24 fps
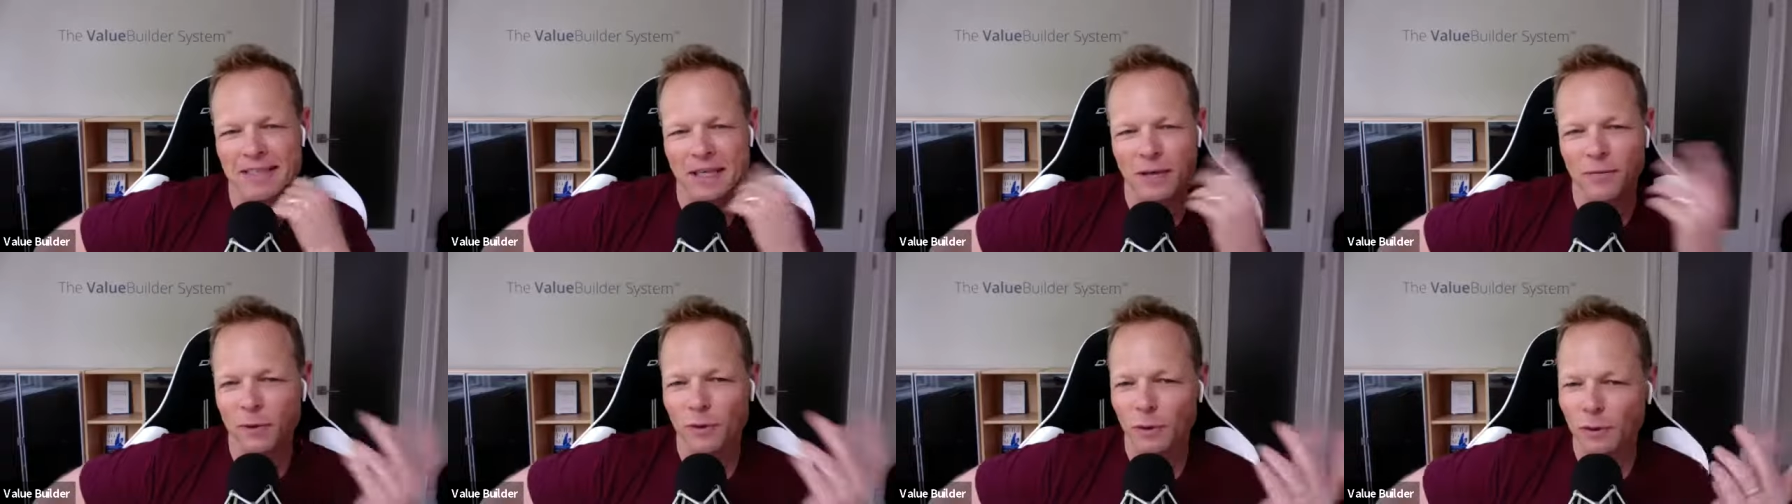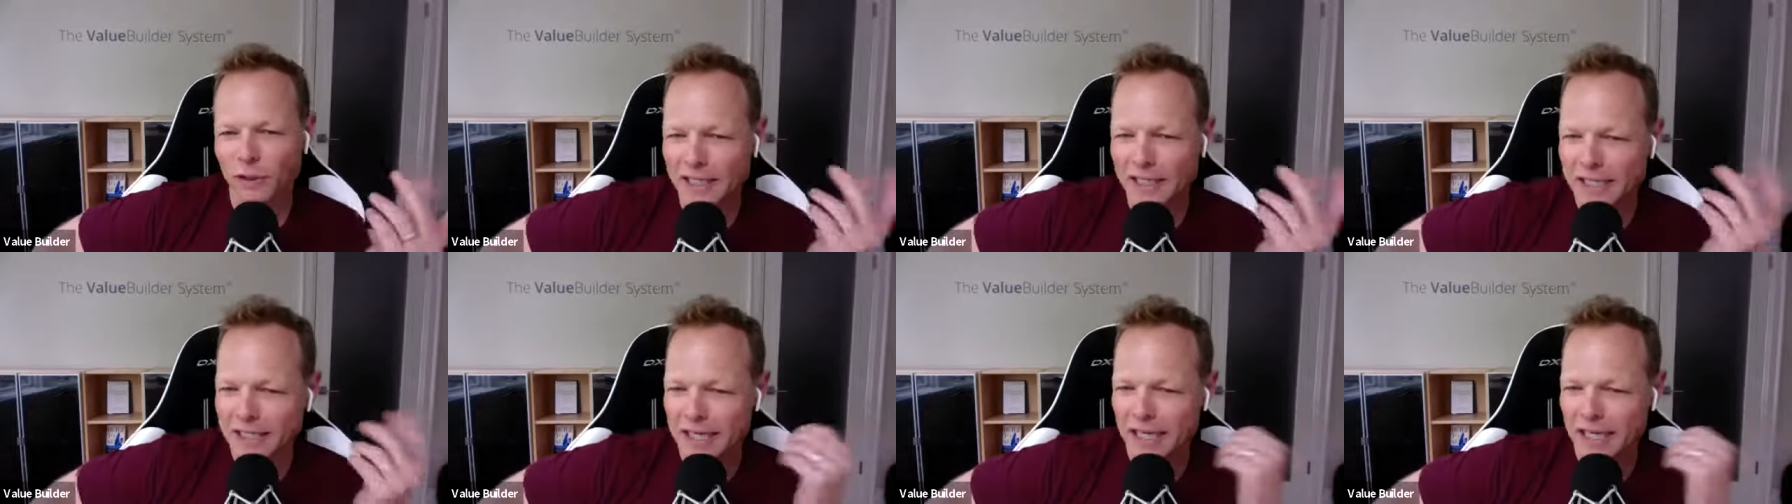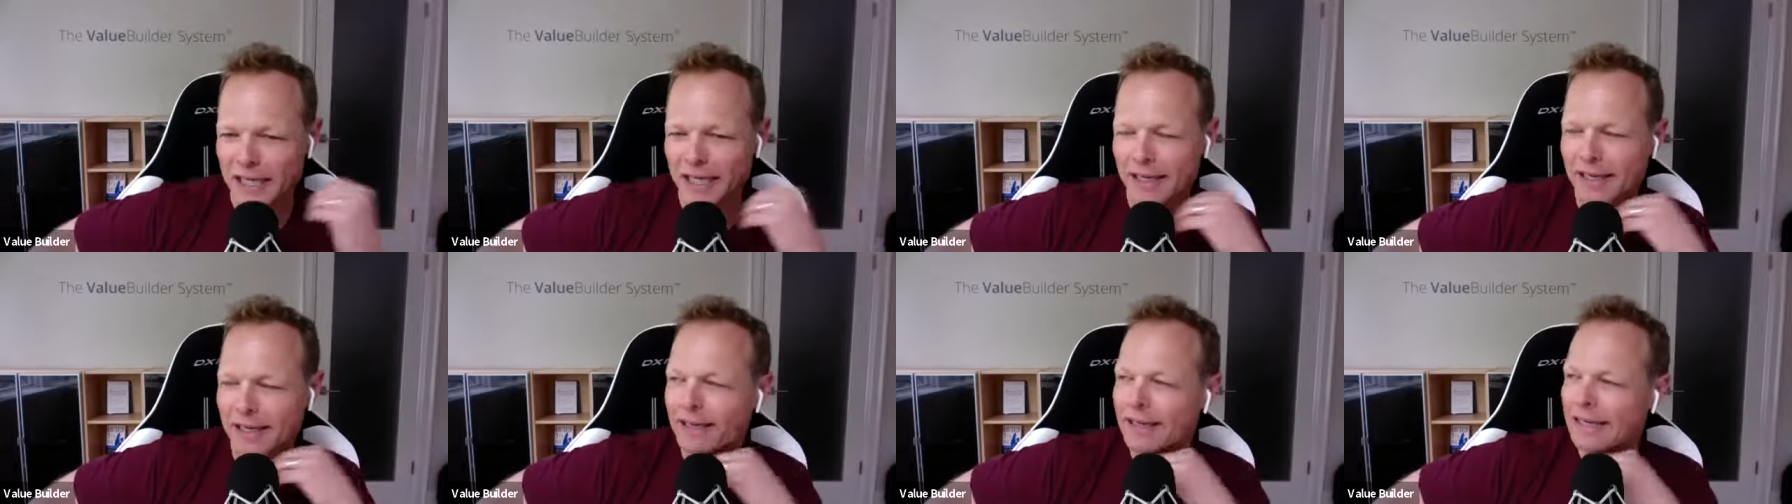If you're
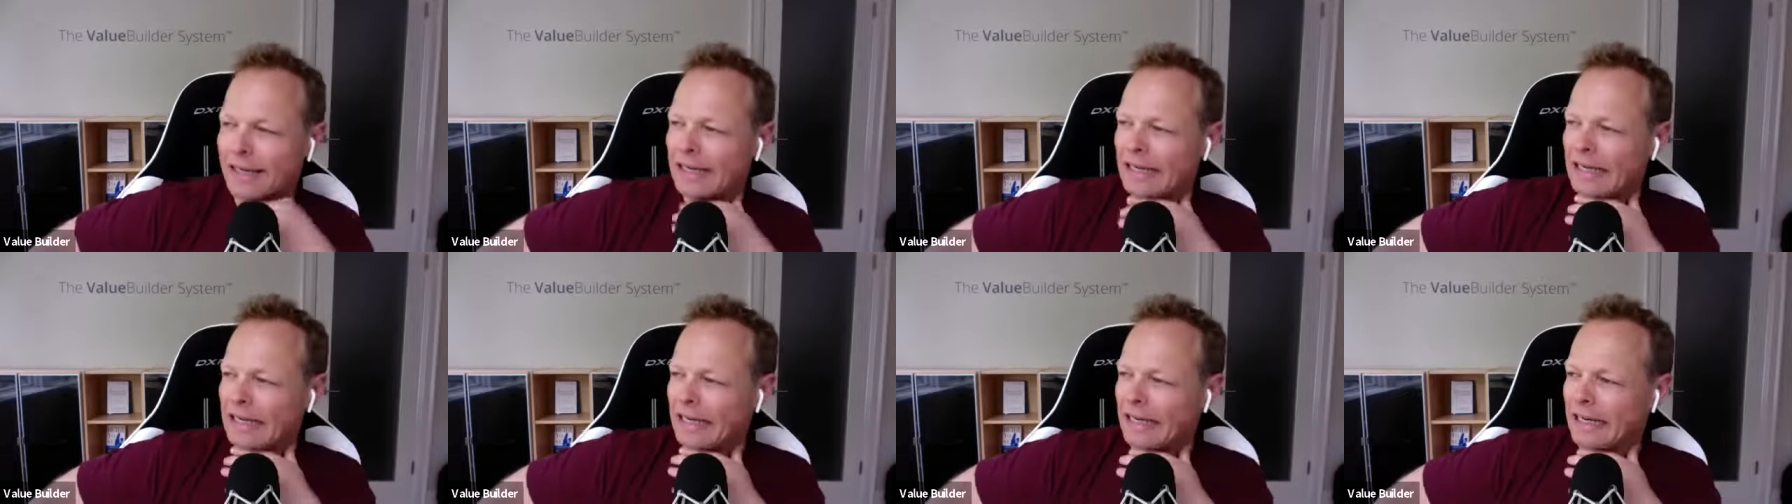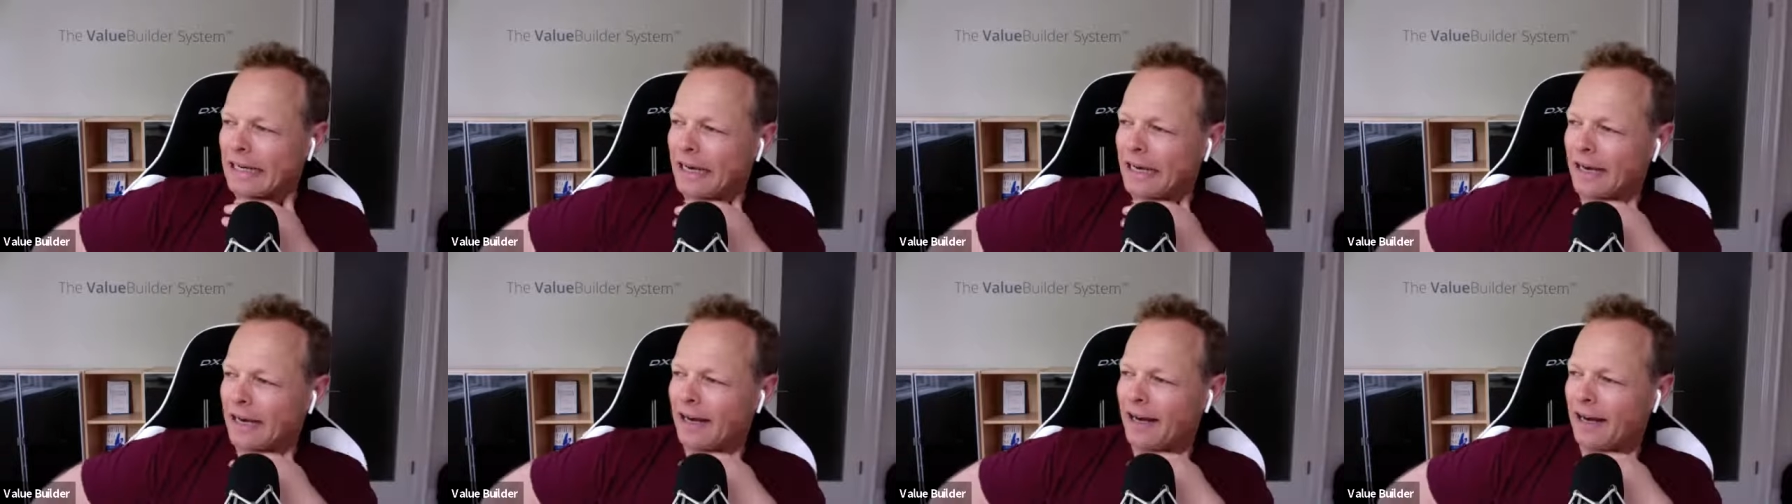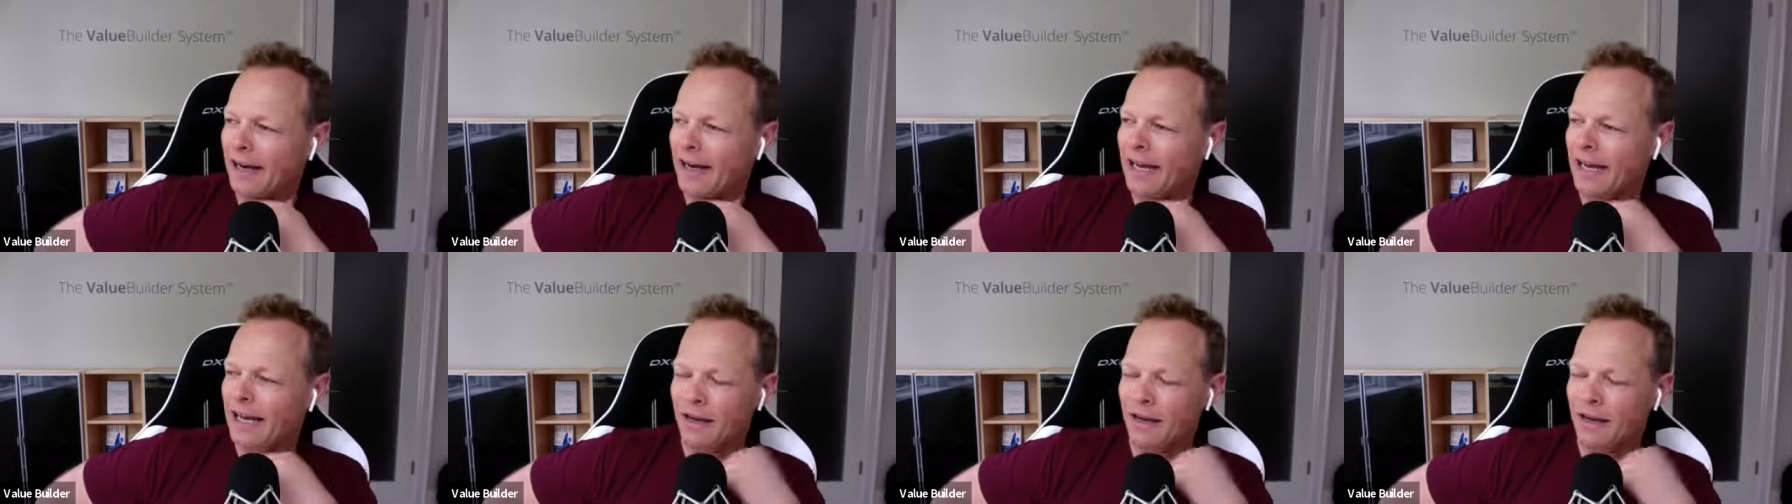listening uh,